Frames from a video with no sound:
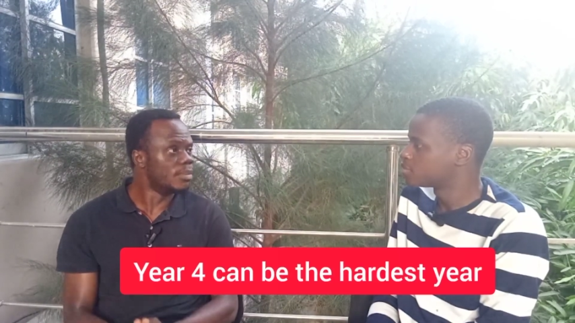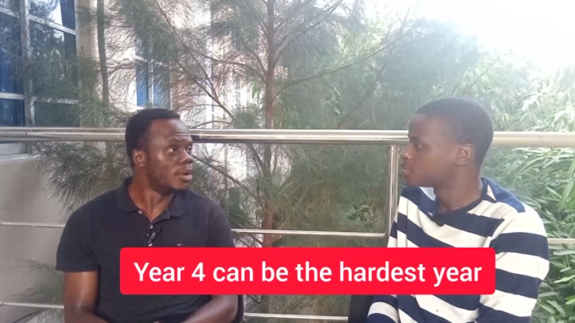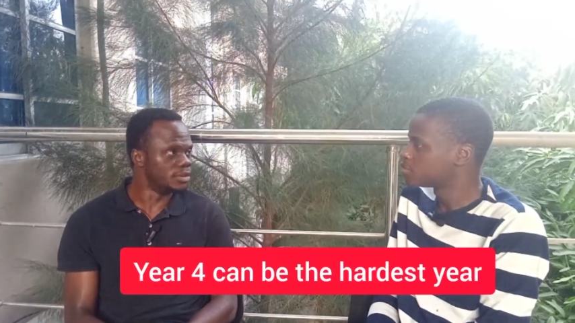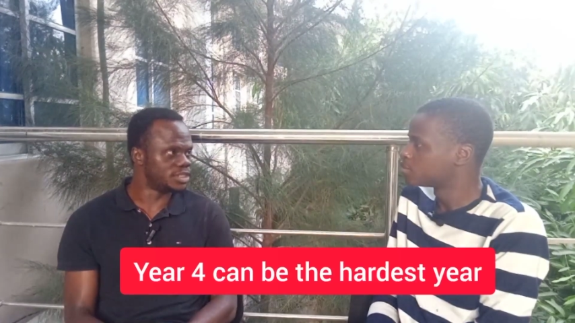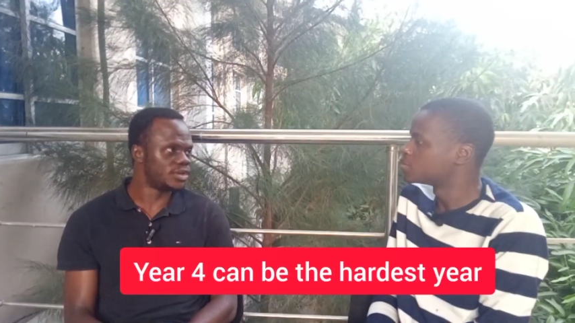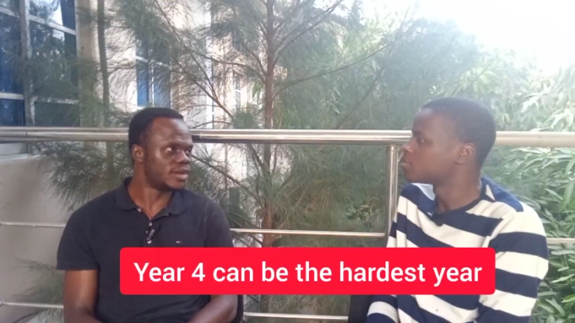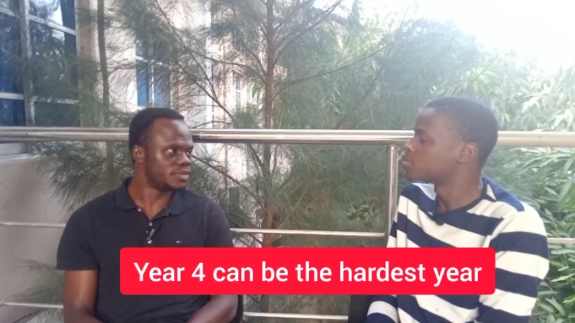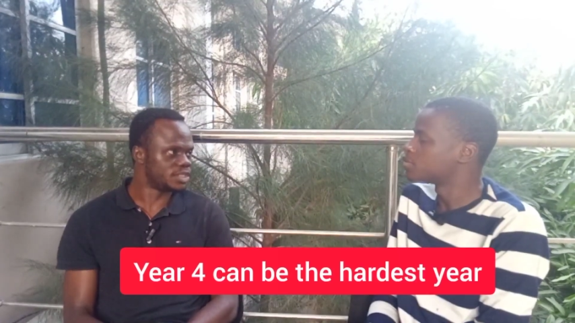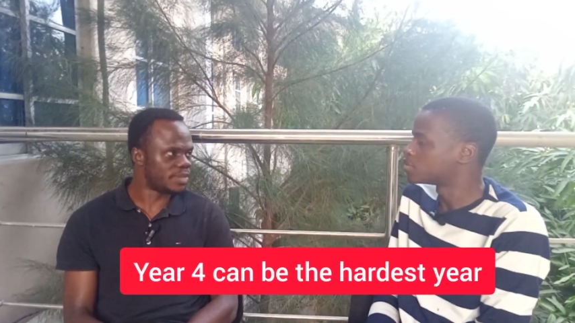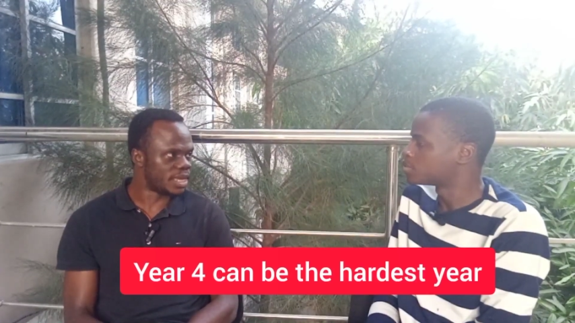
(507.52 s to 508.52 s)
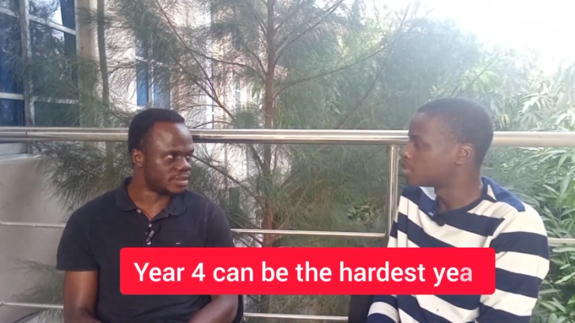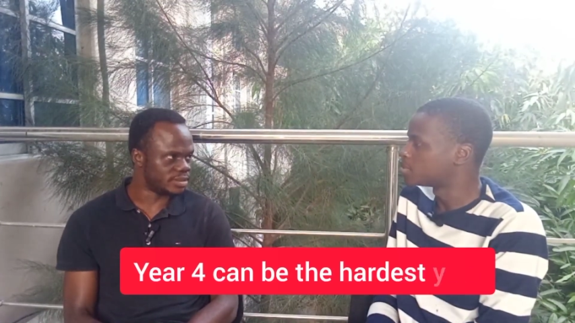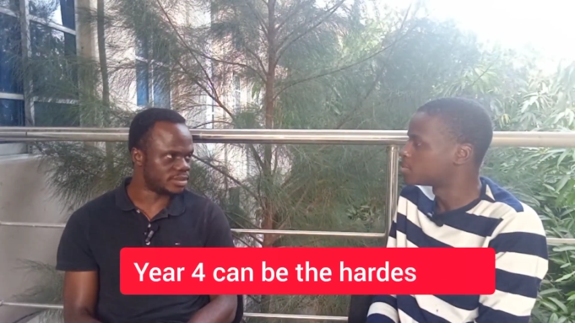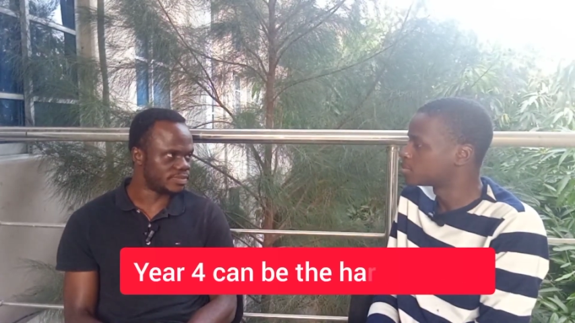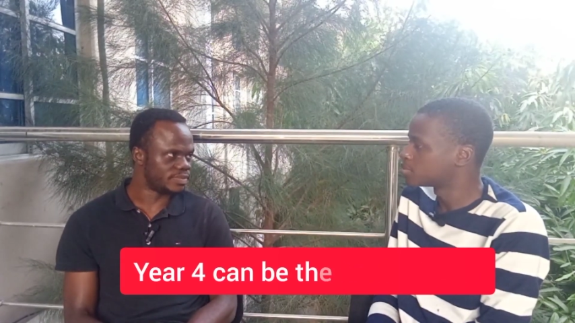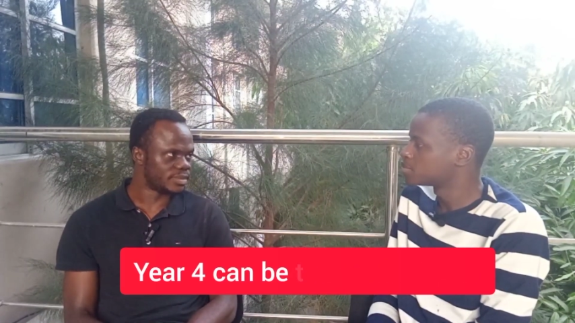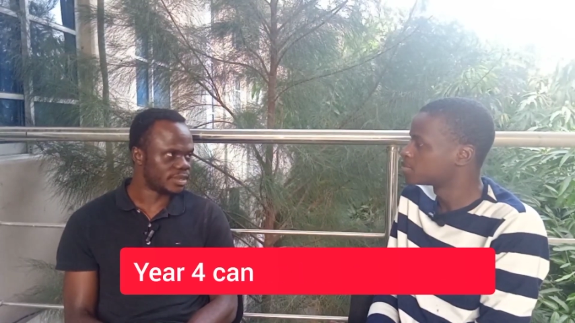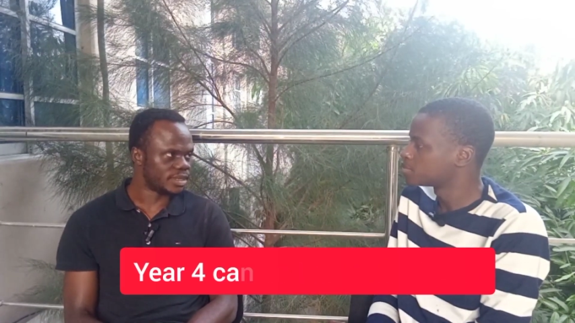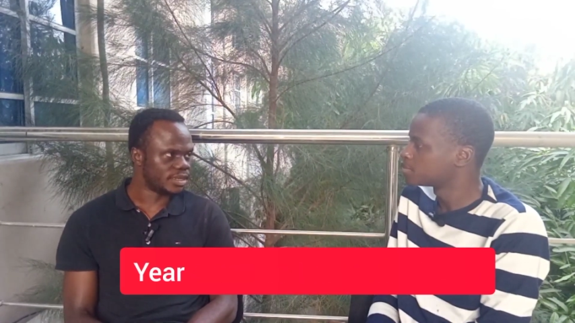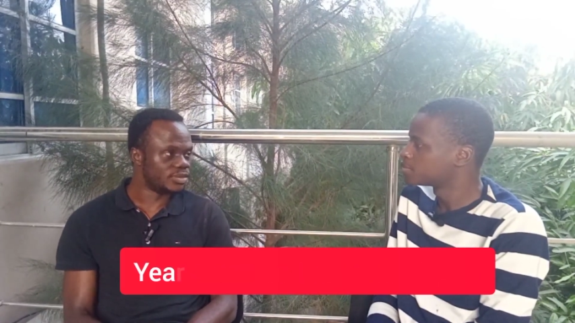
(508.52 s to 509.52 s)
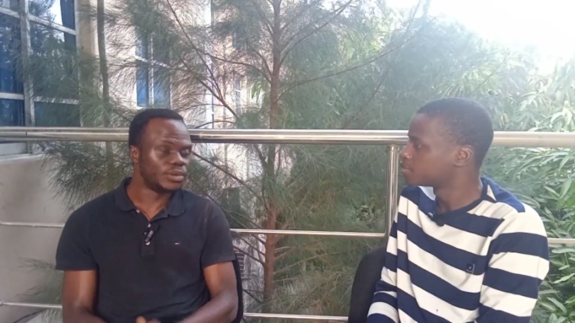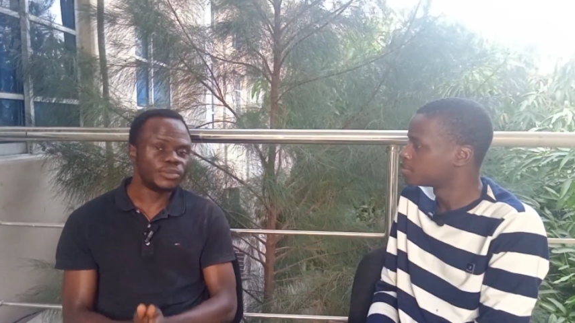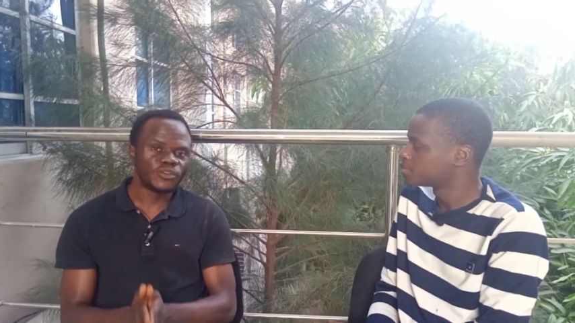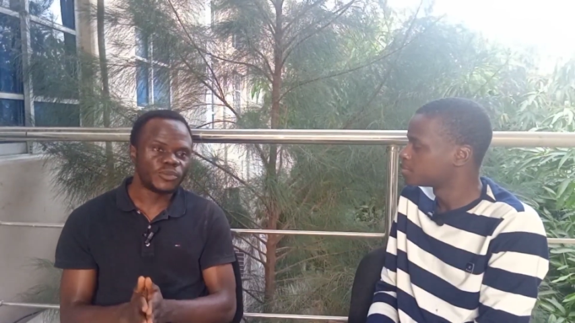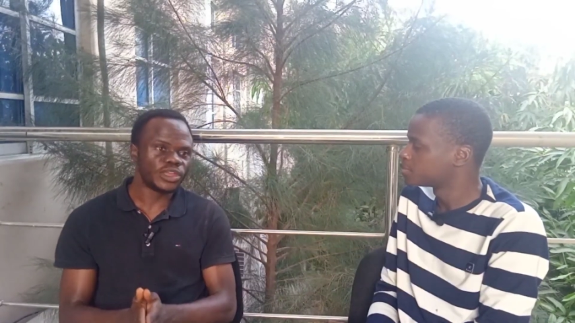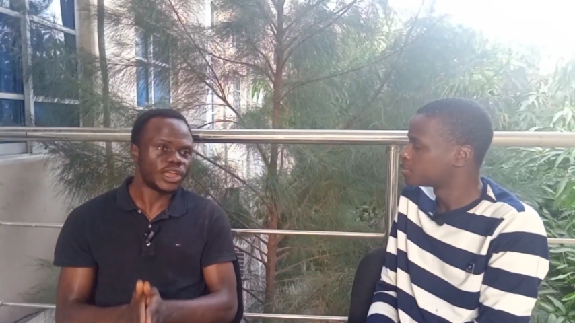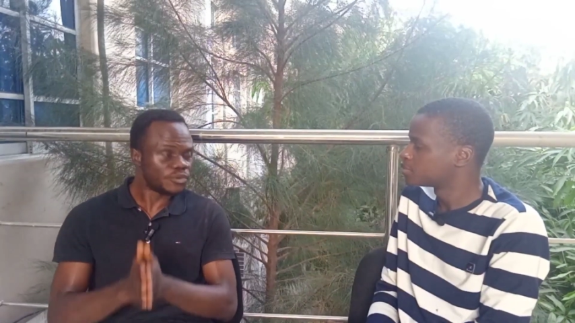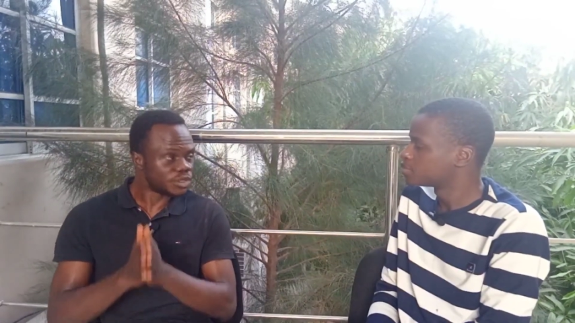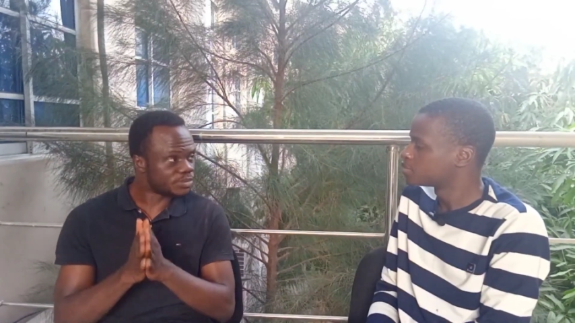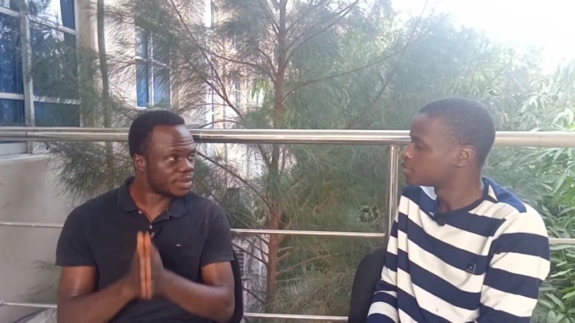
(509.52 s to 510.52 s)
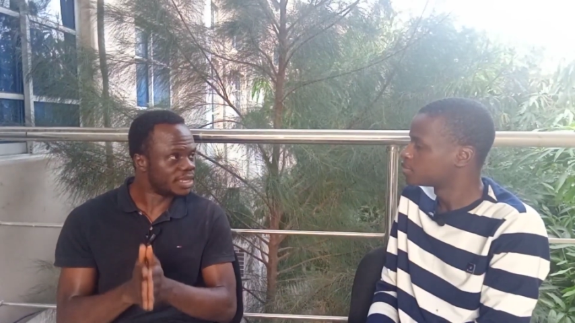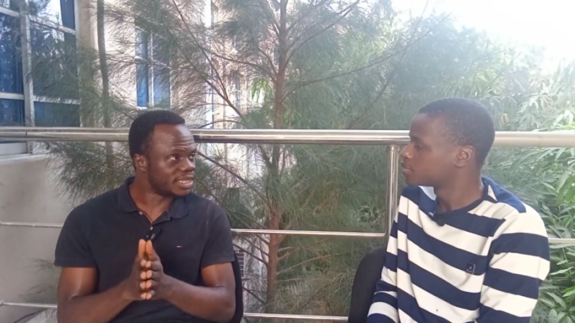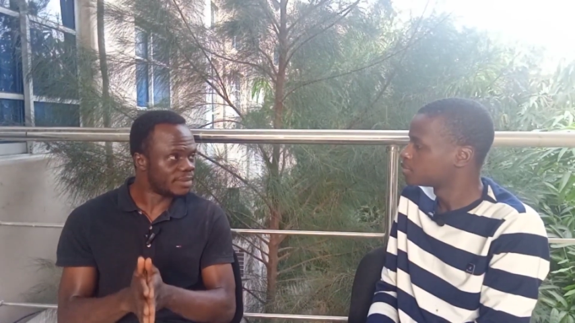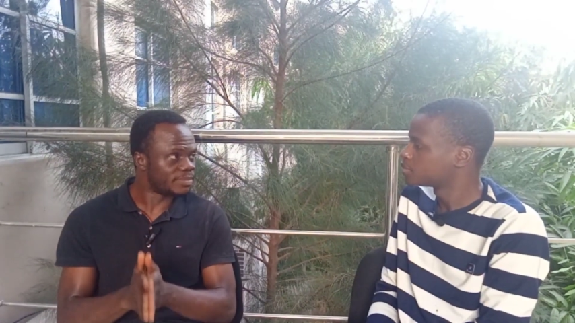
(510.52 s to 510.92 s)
Speaker 1: months you have to spend. Number of months you have to spend